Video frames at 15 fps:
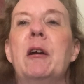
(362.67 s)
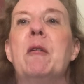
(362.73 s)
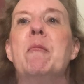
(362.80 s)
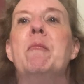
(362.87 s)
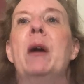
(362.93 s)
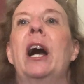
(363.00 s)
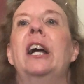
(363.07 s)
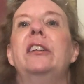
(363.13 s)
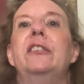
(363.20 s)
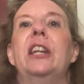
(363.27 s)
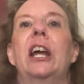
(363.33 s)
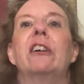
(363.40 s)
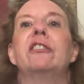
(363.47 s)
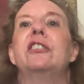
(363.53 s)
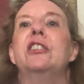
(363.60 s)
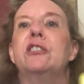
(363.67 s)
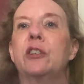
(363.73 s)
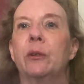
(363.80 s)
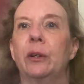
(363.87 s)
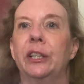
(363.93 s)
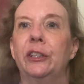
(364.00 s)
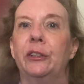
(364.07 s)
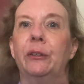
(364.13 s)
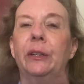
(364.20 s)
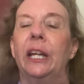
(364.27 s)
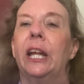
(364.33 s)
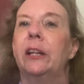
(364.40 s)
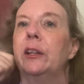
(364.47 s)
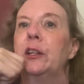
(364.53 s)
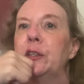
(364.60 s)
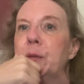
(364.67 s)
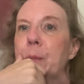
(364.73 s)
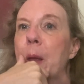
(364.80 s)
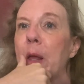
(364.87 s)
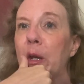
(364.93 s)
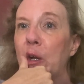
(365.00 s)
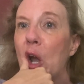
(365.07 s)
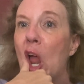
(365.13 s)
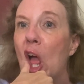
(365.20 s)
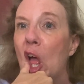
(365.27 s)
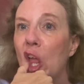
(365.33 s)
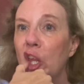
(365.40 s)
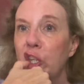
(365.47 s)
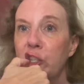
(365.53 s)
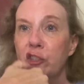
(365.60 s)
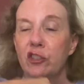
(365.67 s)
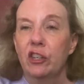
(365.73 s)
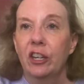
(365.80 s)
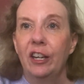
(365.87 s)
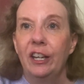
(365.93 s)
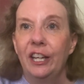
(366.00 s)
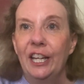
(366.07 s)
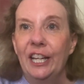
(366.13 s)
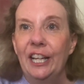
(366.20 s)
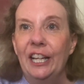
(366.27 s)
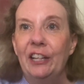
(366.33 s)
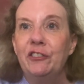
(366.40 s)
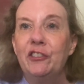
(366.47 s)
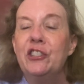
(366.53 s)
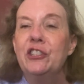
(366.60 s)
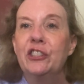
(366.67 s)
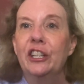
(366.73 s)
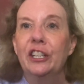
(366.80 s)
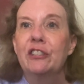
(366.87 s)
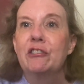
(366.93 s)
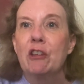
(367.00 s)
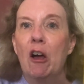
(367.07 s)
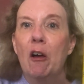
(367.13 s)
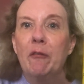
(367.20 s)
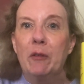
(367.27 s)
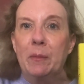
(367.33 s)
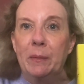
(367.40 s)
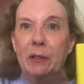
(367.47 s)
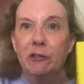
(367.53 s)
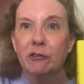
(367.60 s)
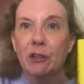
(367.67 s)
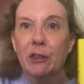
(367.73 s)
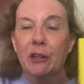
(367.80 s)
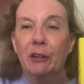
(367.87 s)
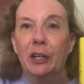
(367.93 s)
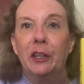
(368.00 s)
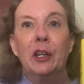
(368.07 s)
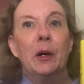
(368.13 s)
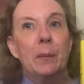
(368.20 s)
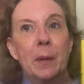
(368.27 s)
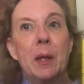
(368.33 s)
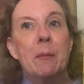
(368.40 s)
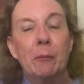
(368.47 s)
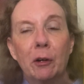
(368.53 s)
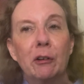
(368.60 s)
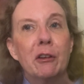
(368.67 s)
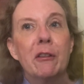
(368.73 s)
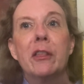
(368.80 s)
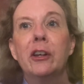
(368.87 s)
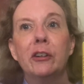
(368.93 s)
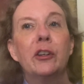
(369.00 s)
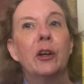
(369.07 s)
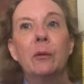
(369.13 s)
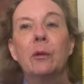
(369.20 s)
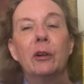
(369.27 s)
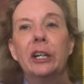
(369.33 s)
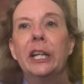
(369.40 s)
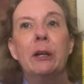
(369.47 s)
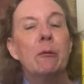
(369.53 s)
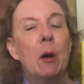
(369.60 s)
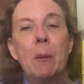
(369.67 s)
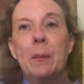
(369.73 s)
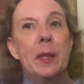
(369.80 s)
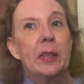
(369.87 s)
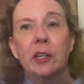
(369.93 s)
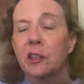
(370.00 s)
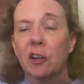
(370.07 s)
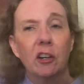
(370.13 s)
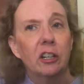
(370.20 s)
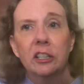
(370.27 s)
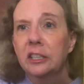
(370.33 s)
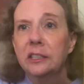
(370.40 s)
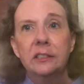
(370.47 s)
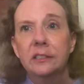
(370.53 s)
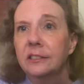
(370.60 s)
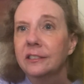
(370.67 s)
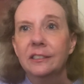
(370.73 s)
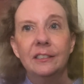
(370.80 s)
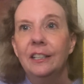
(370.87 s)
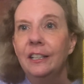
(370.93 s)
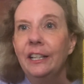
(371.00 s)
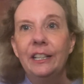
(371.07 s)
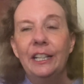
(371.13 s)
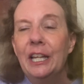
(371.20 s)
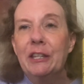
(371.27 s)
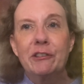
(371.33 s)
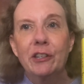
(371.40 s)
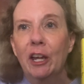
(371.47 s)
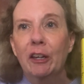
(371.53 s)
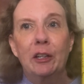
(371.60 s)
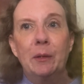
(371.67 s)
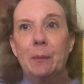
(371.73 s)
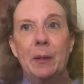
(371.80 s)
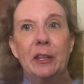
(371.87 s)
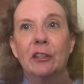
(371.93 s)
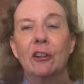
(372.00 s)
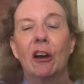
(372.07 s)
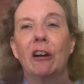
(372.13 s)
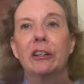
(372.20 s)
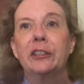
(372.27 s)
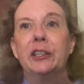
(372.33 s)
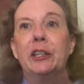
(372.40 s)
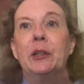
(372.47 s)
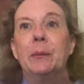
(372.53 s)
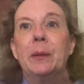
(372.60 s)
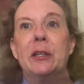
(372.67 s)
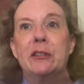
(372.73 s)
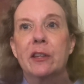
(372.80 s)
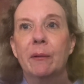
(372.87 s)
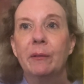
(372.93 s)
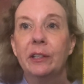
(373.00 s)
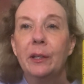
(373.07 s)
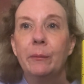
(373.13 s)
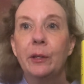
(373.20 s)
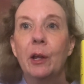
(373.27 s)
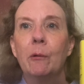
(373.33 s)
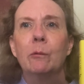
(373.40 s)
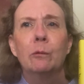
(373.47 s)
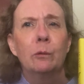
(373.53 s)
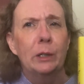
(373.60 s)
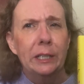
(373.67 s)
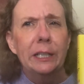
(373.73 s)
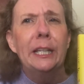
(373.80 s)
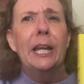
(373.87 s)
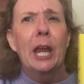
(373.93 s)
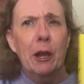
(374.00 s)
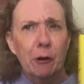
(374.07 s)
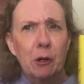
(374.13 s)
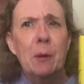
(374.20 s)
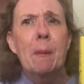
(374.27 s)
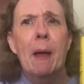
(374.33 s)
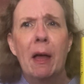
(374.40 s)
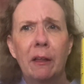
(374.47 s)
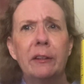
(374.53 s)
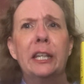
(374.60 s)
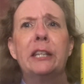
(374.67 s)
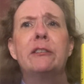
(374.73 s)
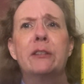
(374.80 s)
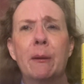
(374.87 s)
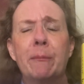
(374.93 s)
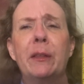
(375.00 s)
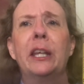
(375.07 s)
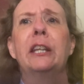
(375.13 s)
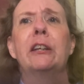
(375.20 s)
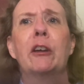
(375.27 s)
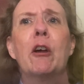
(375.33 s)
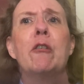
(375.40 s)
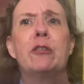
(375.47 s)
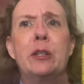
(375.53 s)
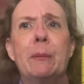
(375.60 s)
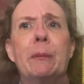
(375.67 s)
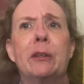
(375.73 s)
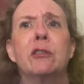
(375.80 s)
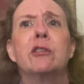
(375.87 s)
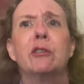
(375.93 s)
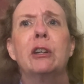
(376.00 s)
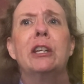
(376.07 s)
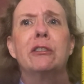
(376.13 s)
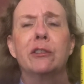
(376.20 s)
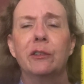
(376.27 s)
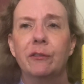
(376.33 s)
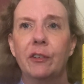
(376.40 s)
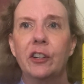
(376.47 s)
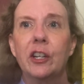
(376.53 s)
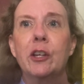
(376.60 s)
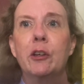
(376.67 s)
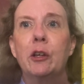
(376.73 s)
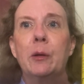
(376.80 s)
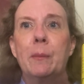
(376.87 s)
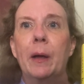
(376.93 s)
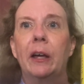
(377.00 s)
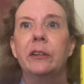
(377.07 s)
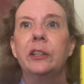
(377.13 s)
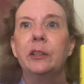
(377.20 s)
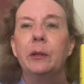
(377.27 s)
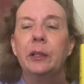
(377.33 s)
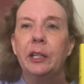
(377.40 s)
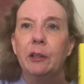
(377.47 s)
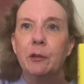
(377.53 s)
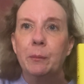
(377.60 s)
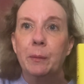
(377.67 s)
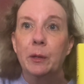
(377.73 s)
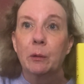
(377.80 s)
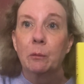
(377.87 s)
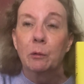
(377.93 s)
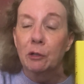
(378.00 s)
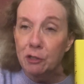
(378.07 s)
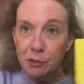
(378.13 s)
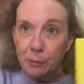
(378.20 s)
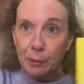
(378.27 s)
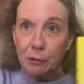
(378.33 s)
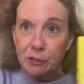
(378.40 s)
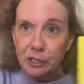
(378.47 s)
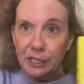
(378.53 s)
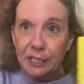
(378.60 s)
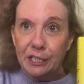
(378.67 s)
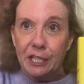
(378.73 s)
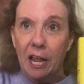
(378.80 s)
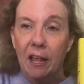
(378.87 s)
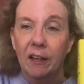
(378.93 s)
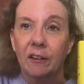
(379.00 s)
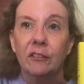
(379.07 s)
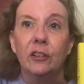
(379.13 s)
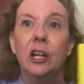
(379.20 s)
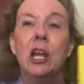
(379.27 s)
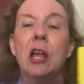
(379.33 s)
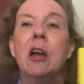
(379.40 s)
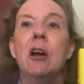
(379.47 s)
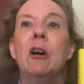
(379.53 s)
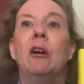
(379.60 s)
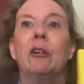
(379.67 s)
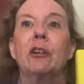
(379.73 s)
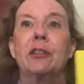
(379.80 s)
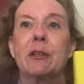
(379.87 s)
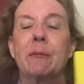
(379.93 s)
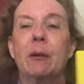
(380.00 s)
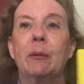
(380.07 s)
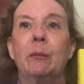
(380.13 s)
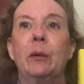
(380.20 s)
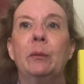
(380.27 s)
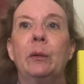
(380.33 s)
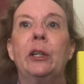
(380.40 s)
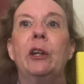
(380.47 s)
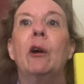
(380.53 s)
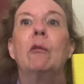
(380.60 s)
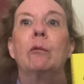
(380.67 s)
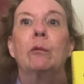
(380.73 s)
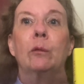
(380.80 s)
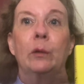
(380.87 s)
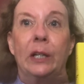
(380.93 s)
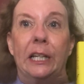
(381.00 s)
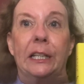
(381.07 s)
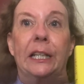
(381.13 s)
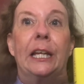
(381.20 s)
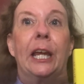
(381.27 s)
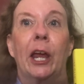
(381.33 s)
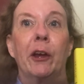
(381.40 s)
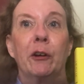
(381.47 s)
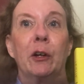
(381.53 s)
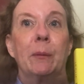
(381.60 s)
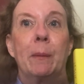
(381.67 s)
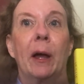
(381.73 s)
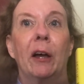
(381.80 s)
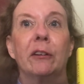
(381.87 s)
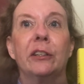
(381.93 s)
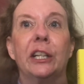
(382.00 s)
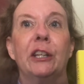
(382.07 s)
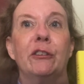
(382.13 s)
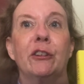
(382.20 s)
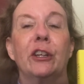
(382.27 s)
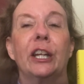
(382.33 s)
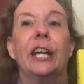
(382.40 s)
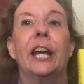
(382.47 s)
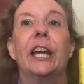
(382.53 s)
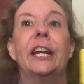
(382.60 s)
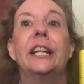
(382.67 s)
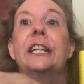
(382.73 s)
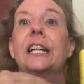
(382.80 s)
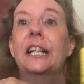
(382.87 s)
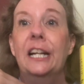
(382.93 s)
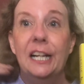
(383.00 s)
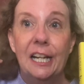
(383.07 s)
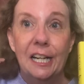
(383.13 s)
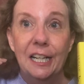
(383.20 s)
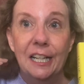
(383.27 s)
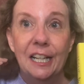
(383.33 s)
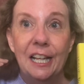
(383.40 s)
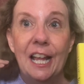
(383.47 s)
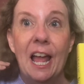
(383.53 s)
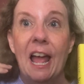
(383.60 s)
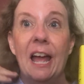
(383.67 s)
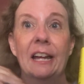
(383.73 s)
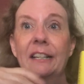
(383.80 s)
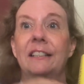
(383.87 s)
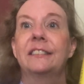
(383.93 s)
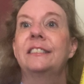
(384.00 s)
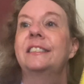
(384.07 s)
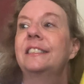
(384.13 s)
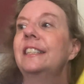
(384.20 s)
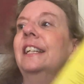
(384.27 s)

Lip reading: but now she's going to an English manor house, and she's going to solve a mystery there, and there'll be a murder there, don't worry. It won't be the dogs. It's not going to be the dogs. It'll be someone that we don't really care about. That's something that cozy mysteries are very good about. It'll either be the worst person in town or someone we don't really care about is going to get axed.